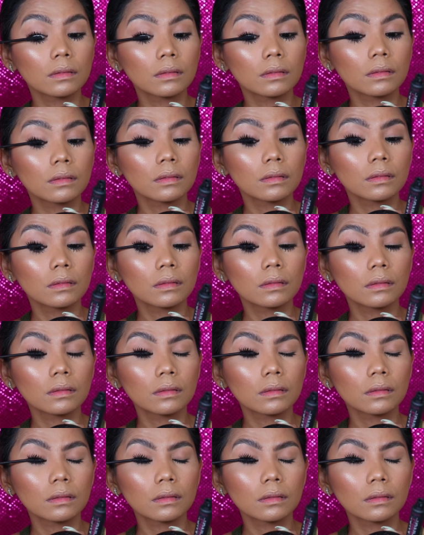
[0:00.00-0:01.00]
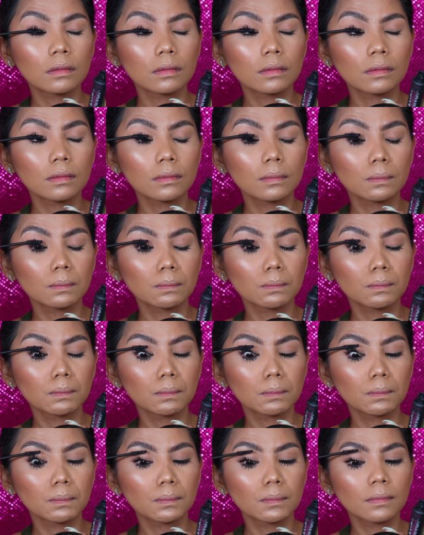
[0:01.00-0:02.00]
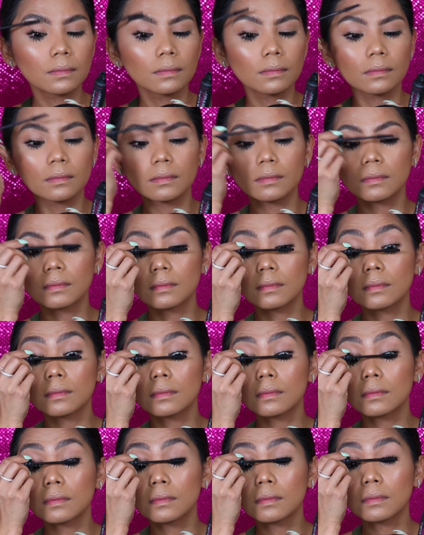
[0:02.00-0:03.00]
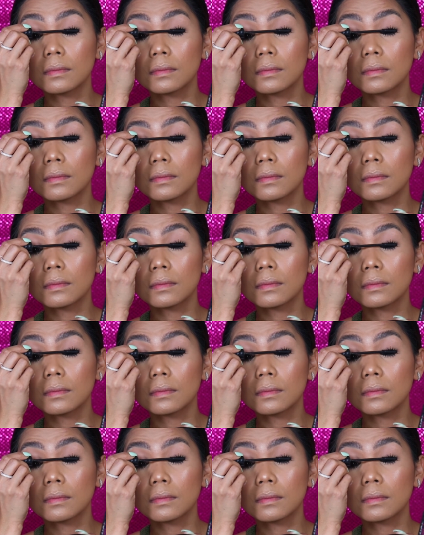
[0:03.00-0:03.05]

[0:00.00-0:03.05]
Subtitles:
Nobody speaks.